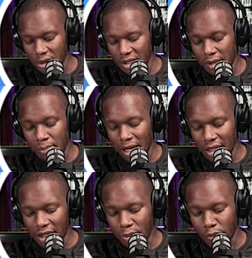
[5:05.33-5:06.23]
There's a blank
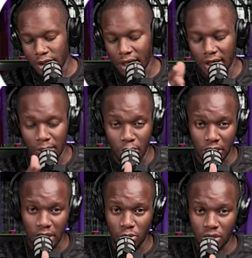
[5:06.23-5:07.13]
game week and double
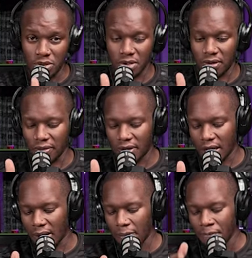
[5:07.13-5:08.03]
game week because of FA
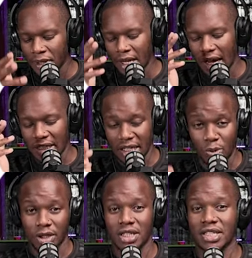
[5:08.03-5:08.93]
Cup. And game
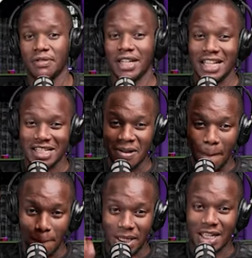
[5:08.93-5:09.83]
week 37 is the
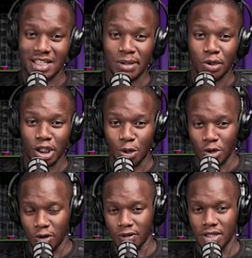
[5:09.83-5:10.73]
biggest double game
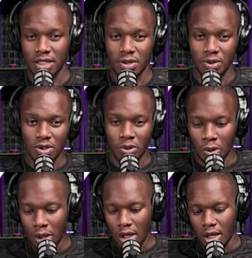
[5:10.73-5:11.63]
week of the season.
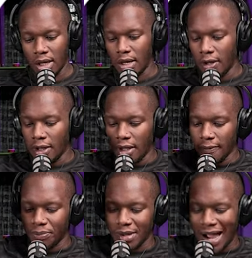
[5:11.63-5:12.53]
So
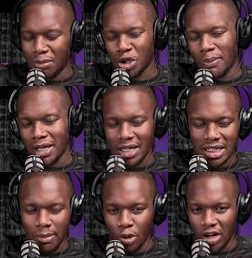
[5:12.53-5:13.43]
I'm sure by that
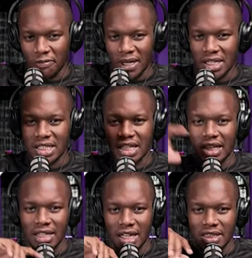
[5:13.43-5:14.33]
time we'll have played it, and
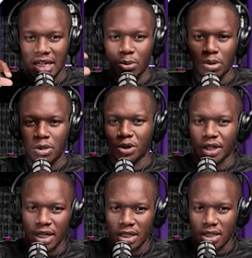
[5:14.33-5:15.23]
at that time we'll be
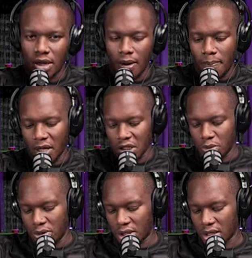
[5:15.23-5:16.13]
looking at a bench
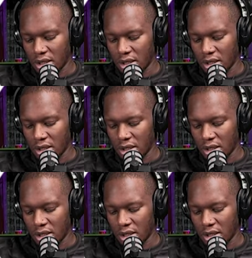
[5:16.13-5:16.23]
boost.